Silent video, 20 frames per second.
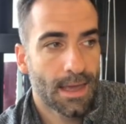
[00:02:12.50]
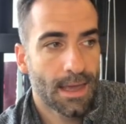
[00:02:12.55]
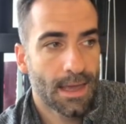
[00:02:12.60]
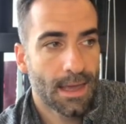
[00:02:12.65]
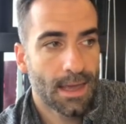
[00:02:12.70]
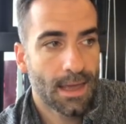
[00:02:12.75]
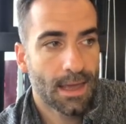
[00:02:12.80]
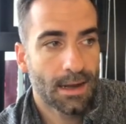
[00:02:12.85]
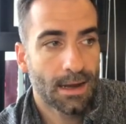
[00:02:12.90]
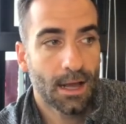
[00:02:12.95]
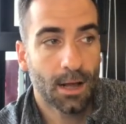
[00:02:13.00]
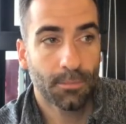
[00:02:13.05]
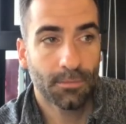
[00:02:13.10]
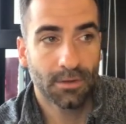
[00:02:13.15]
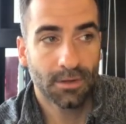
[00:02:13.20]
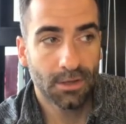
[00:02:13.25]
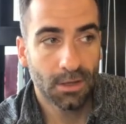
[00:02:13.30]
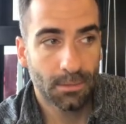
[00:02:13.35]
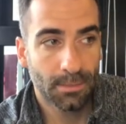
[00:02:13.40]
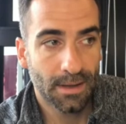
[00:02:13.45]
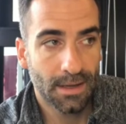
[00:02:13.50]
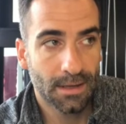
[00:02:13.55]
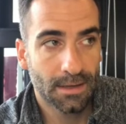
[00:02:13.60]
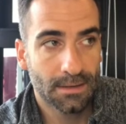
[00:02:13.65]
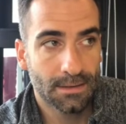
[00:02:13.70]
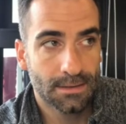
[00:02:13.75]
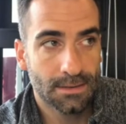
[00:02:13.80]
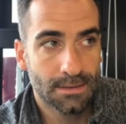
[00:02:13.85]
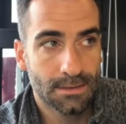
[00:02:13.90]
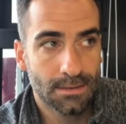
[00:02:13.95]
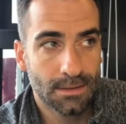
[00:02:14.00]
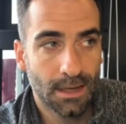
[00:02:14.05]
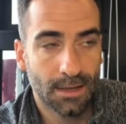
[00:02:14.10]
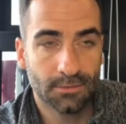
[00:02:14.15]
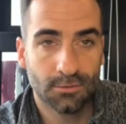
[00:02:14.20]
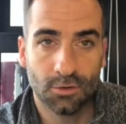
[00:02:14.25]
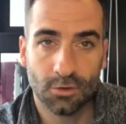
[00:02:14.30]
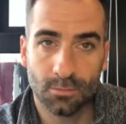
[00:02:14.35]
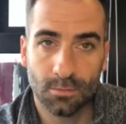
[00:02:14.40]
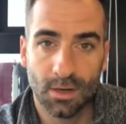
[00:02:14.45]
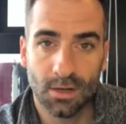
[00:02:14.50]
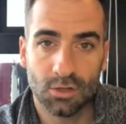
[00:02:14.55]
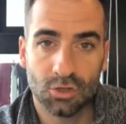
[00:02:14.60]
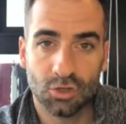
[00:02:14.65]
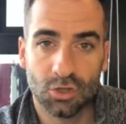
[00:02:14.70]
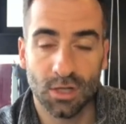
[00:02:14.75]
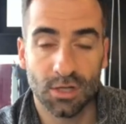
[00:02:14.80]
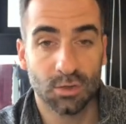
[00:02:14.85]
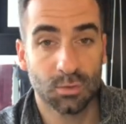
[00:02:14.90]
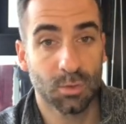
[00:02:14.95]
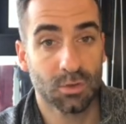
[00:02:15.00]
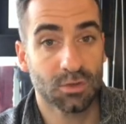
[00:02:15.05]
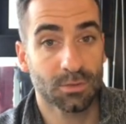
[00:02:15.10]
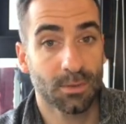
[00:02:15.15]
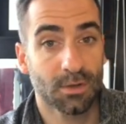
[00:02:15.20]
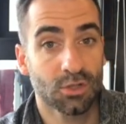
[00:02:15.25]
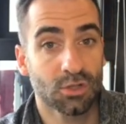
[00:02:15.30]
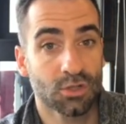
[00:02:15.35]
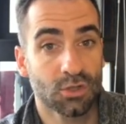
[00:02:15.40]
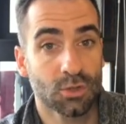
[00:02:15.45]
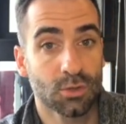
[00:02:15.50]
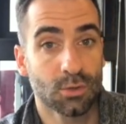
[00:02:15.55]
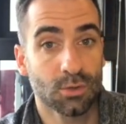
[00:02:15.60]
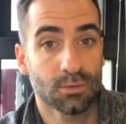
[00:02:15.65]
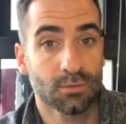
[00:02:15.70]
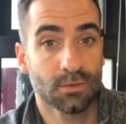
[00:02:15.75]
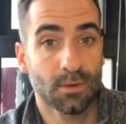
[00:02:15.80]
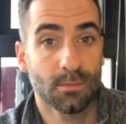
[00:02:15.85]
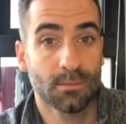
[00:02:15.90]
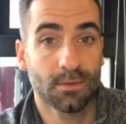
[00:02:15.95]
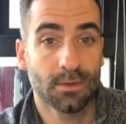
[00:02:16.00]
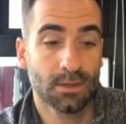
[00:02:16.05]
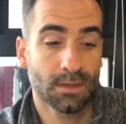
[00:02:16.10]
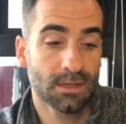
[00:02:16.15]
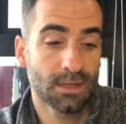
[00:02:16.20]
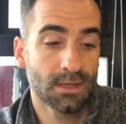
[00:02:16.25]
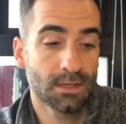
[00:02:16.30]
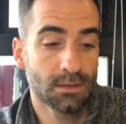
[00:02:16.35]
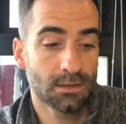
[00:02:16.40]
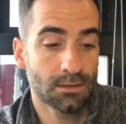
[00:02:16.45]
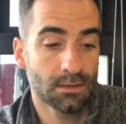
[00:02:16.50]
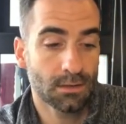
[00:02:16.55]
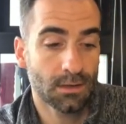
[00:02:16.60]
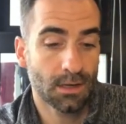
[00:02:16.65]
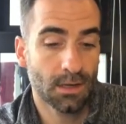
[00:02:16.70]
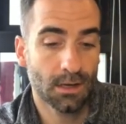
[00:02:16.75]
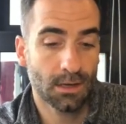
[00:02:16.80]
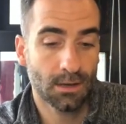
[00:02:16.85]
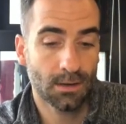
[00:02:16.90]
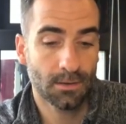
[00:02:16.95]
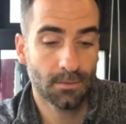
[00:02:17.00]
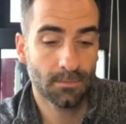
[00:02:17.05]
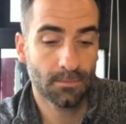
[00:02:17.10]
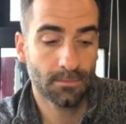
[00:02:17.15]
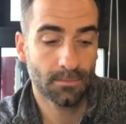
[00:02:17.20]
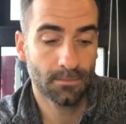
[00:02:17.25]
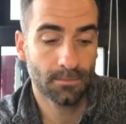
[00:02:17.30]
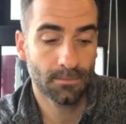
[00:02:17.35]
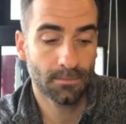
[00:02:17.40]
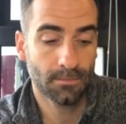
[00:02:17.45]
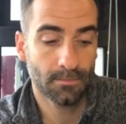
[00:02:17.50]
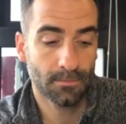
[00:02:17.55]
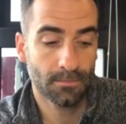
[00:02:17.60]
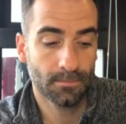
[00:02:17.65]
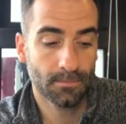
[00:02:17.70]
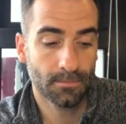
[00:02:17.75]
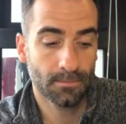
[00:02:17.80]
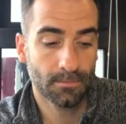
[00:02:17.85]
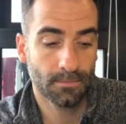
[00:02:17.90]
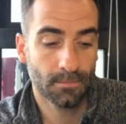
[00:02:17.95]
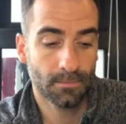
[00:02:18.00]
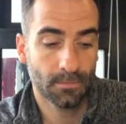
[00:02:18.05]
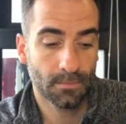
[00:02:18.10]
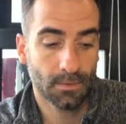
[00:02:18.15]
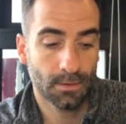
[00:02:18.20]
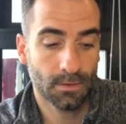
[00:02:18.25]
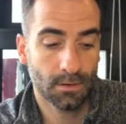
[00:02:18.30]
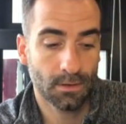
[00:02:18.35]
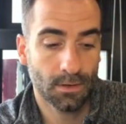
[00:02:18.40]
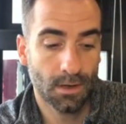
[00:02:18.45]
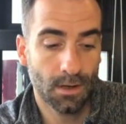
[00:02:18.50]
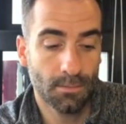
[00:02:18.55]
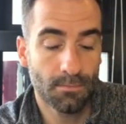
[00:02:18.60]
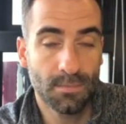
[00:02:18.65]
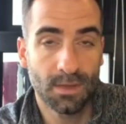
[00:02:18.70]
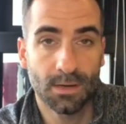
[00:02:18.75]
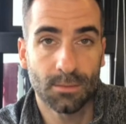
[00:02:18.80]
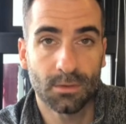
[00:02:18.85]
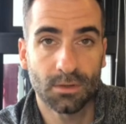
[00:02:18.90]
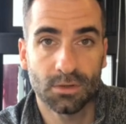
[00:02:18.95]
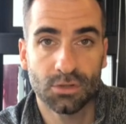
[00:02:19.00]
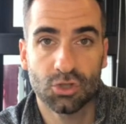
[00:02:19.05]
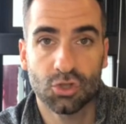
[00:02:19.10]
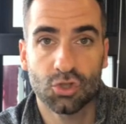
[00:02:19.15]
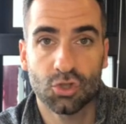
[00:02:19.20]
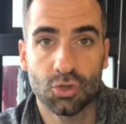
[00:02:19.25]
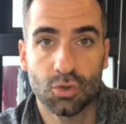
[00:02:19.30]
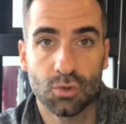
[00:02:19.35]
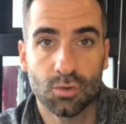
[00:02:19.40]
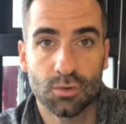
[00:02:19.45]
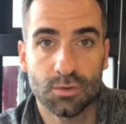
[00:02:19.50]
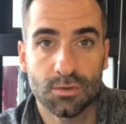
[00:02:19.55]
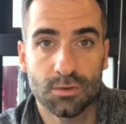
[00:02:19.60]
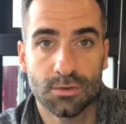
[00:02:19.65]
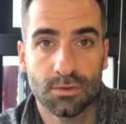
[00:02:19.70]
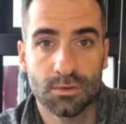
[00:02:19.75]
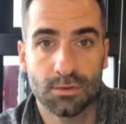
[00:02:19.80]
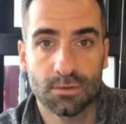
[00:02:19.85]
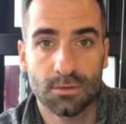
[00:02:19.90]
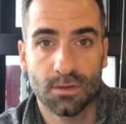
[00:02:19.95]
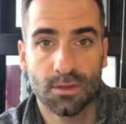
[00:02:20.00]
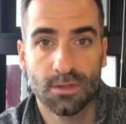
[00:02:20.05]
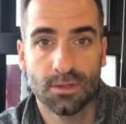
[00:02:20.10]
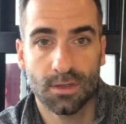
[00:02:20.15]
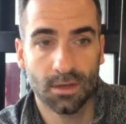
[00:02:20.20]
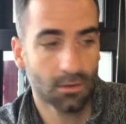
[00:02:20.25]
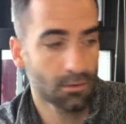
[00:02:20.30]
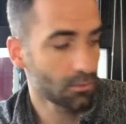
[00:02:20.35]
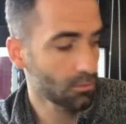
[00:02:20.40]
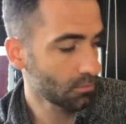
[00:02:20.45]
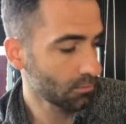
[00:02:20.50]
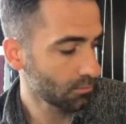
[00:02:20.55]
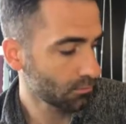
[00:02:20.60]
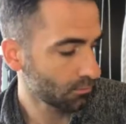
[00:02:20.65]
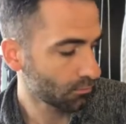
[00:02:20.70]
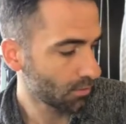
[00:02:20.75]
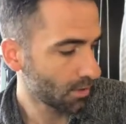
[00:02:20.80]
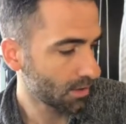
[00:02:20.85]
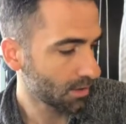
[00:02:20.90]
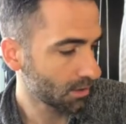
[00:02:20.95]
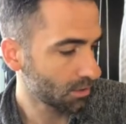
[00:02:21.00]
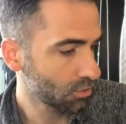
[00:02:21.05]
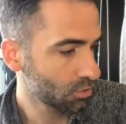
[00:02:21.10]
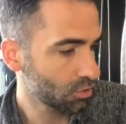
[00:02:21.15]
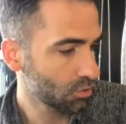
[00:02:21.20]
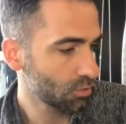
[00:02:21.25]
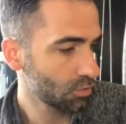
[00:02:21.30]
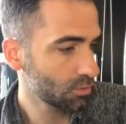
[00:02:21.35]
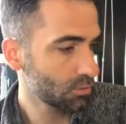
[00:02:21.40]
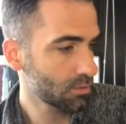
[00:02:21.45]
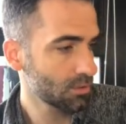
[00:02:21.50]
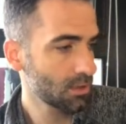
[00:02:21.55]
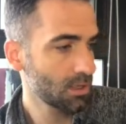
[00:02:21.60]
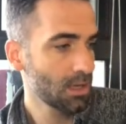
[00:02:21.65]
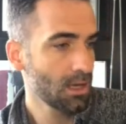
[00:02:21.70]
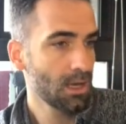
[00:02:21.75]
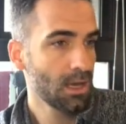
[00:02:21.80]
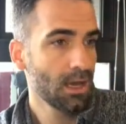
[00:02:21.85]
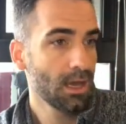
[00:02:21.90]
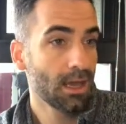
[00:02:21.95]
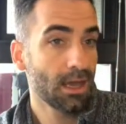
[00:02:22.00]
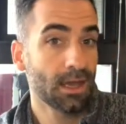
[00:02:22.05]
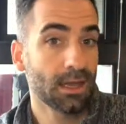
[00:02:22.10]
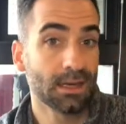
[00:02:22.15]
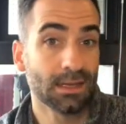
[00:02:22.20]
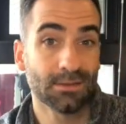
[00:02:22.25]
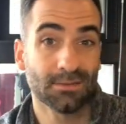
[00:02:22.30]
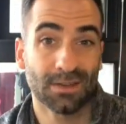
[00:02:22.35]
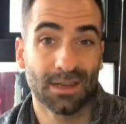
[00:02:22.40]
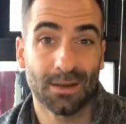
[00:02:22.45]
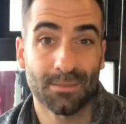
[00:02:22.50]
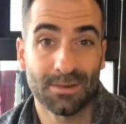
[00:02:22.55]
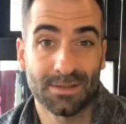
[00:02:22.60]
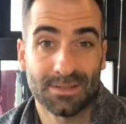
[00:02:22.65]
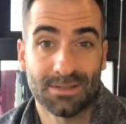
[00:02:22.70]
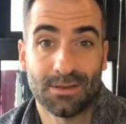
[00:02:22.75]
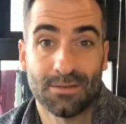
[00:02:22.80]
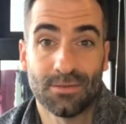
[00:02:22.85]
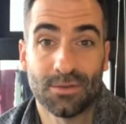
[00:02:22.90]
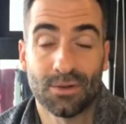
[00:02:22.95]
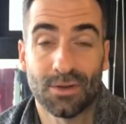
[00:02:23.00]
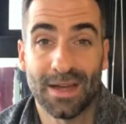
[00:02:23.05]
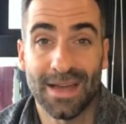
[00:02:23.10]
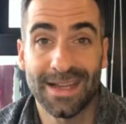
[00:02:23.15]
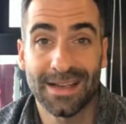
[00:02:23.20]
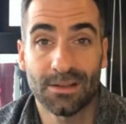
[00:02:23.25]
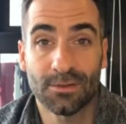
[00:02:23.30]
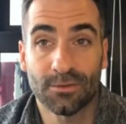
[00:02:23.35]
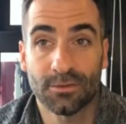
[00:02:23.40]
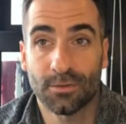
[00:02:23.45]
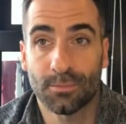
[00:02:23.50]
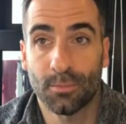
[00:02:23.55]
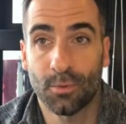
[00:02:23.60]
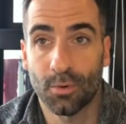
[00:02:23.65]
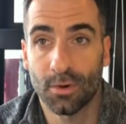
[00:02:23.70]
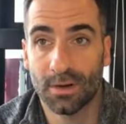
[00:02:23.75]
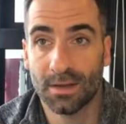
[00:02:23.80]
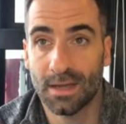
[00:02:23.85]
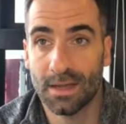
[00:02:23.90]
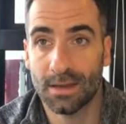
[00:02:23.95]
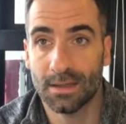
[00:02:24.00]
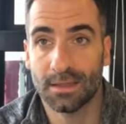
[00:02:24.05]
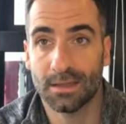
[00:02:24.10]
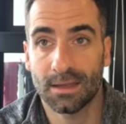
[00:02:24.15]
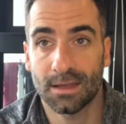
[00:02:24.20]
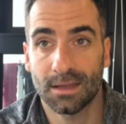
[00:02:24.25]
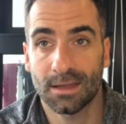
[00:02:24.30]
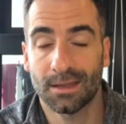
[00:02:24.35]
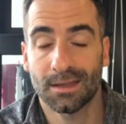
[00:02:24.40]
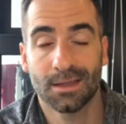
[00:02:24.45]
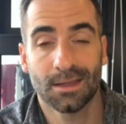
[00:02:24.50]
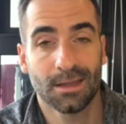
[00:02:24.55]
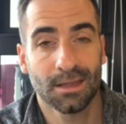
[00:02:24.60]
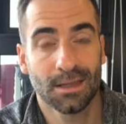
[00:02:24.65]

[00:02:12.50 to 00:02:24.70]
And helped a little bit, not too much. I switched my shoes from the thin um, uh, minimalist shoes to thicker running shoes and even got myself a little ankle support kind of thing.